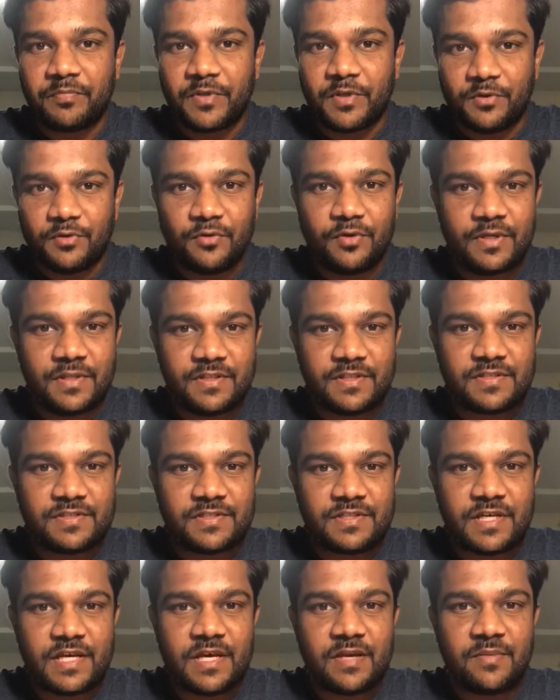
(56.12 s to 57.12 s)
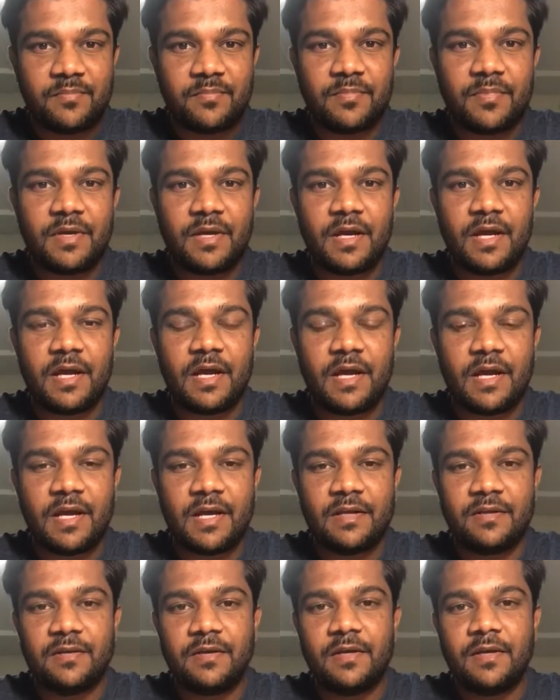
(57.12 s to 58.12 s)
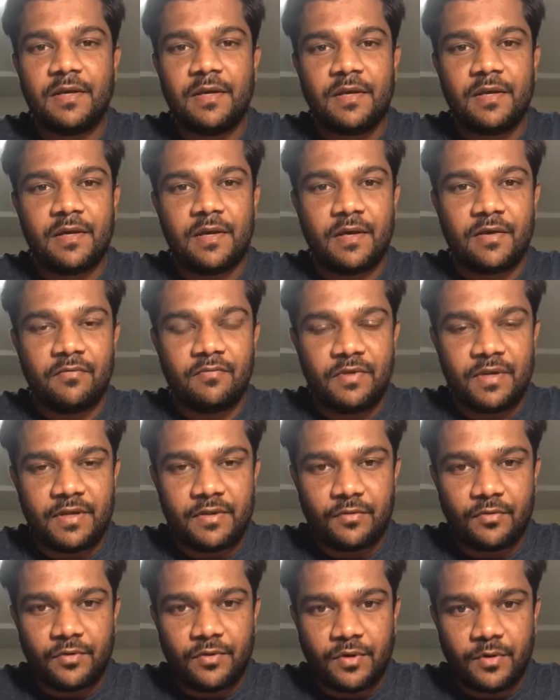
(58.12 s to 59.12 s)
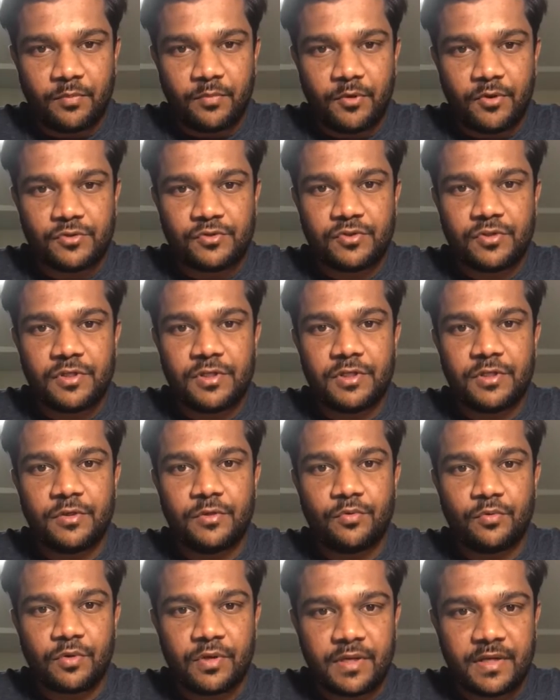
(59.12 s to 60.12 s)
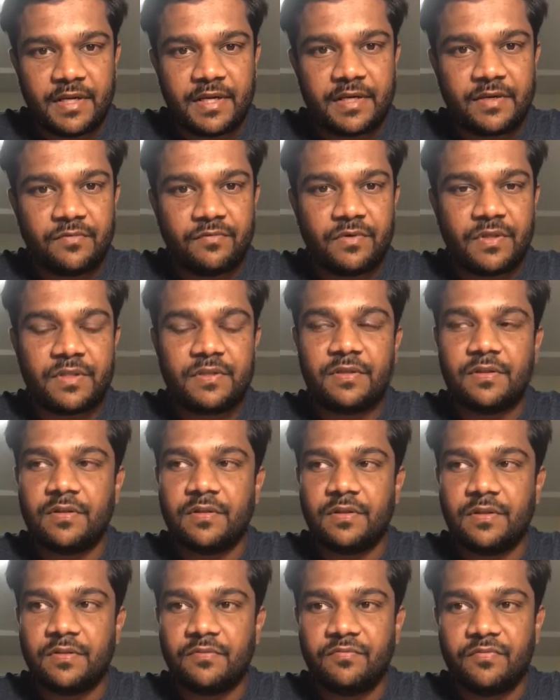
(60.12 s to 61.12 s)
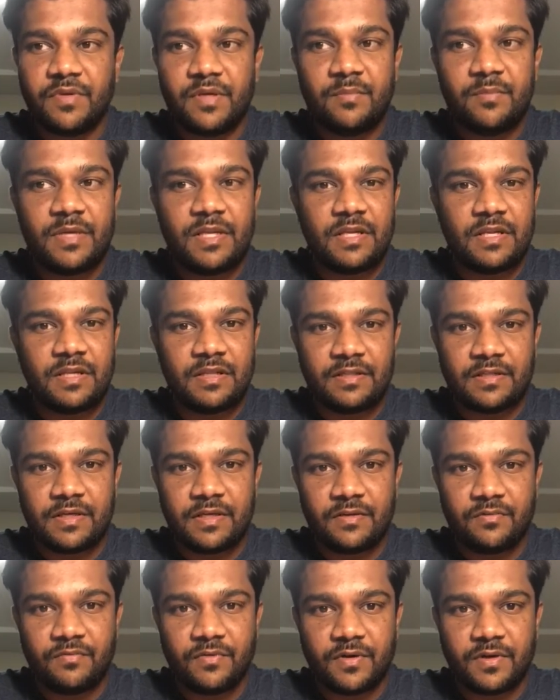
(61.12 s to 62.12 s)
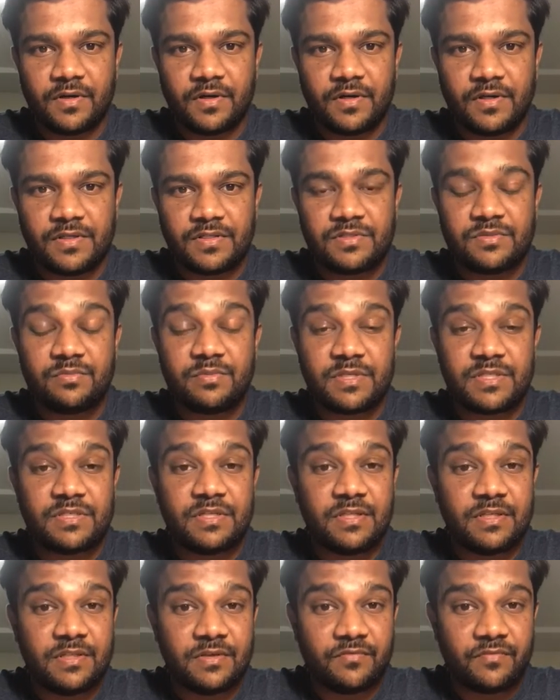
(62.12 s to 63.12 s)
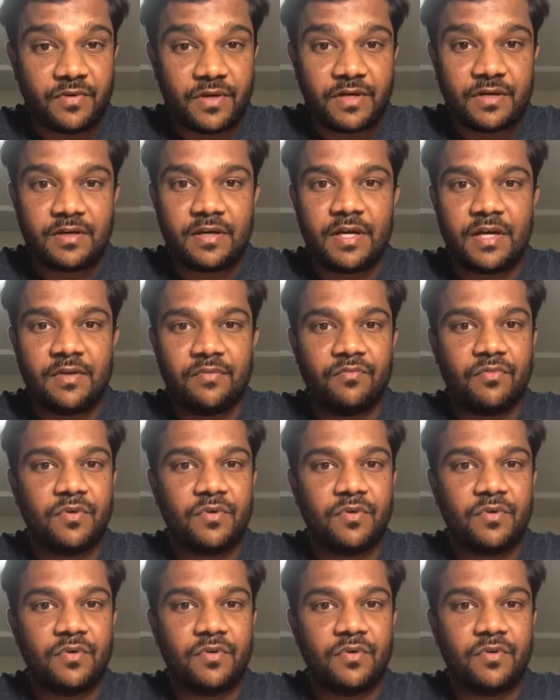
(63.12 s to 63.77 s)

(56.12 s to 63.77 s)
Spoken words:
during this time I had a very good opportunity to connect with the female healthcare workers, especially the frontline